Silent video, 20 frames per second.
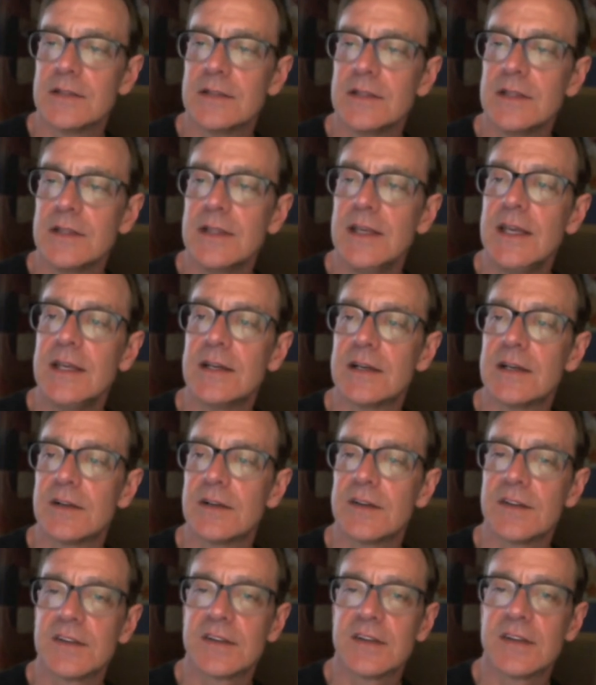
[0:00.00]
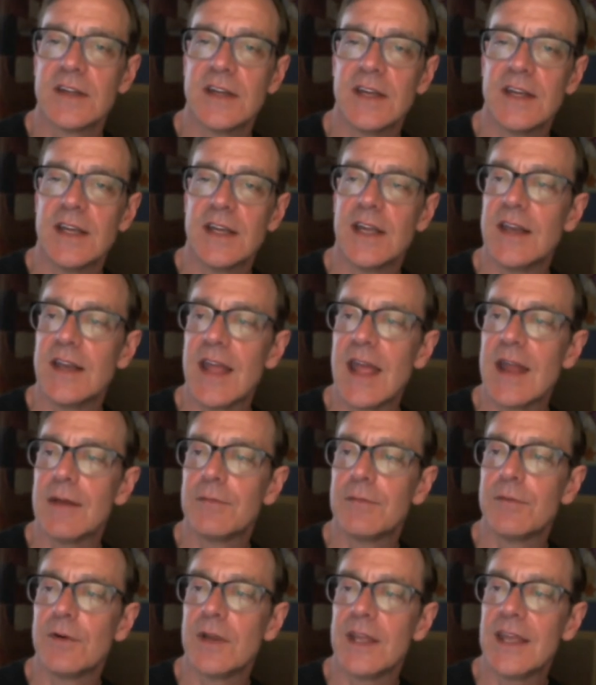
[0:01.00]
liters in
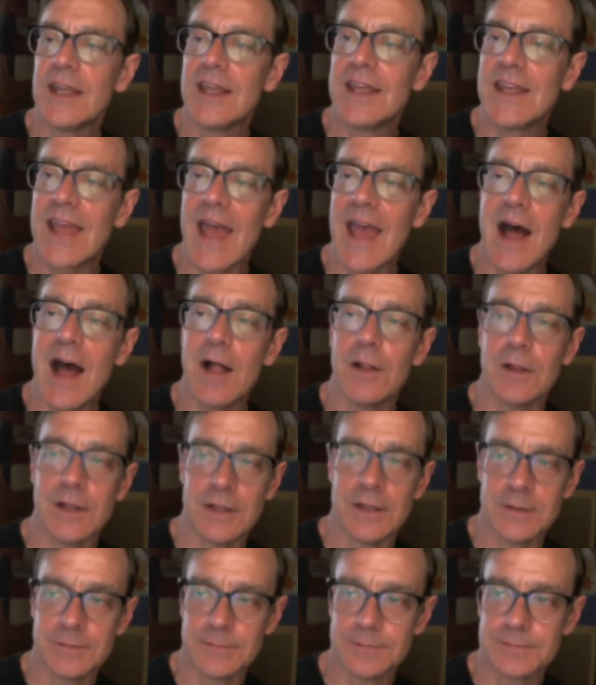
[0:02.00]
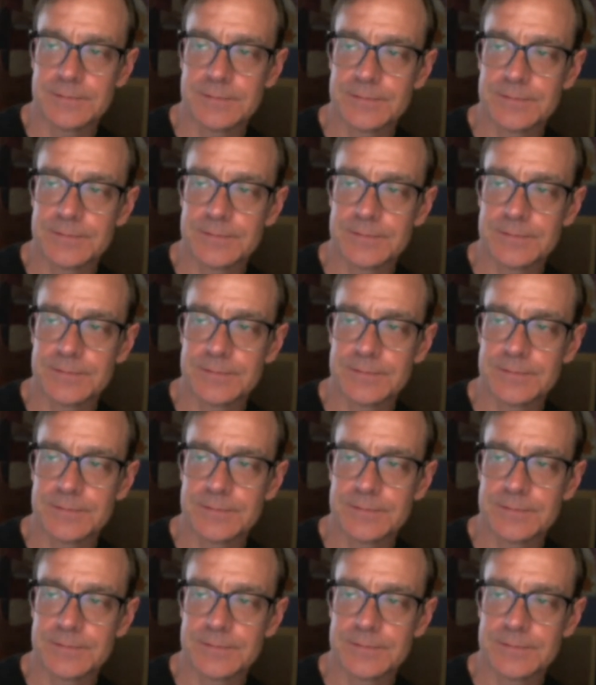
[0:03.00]
every gallon,